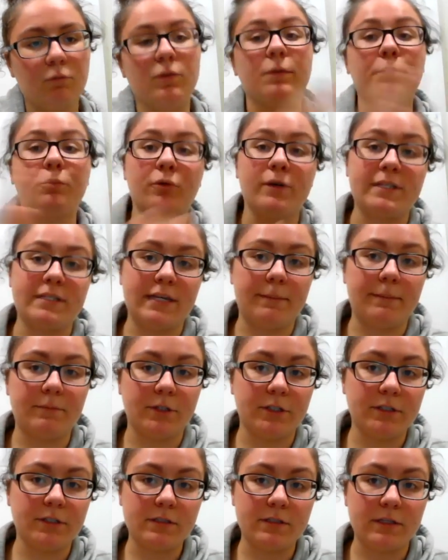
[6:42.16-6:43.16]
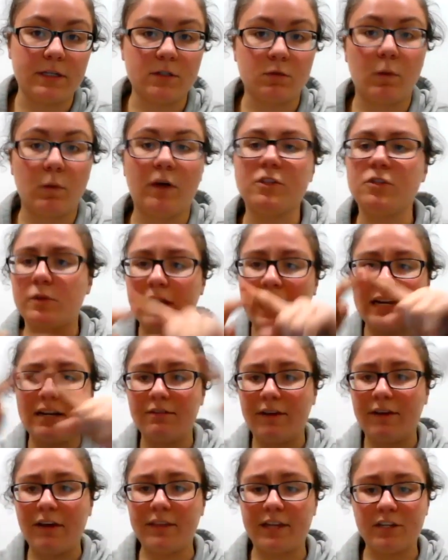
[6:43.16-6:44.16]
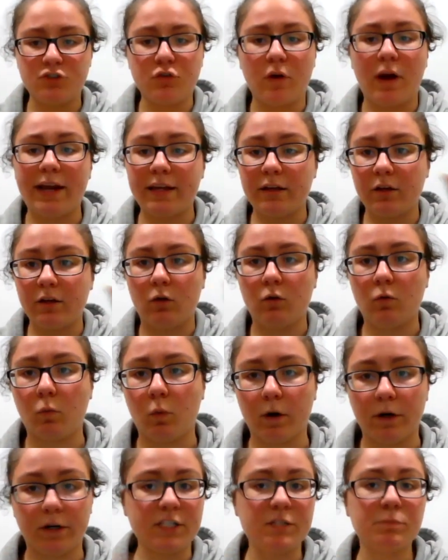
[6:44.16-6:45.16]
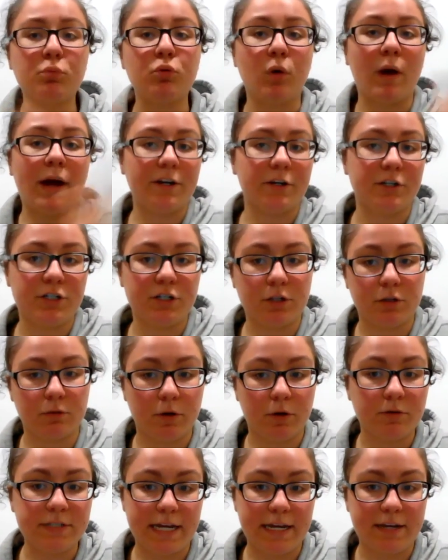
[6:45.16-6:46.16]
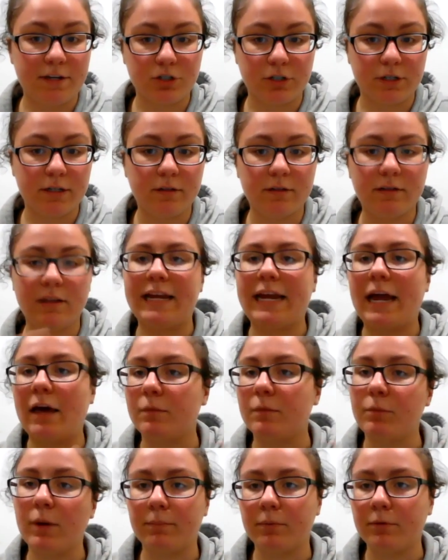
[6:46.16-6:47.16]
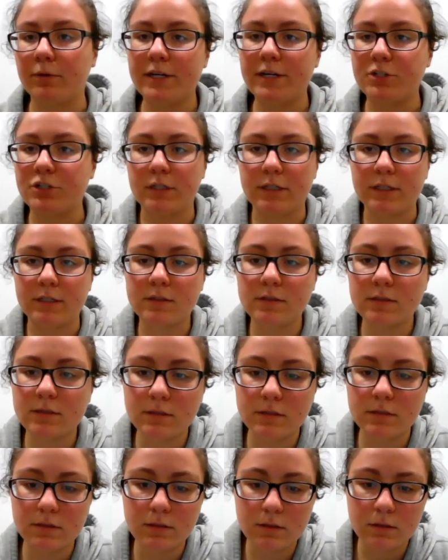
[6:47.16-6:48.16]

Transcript: the preceptors as well. So kind of how that triangle works prior to the rotation, like how the preparation is.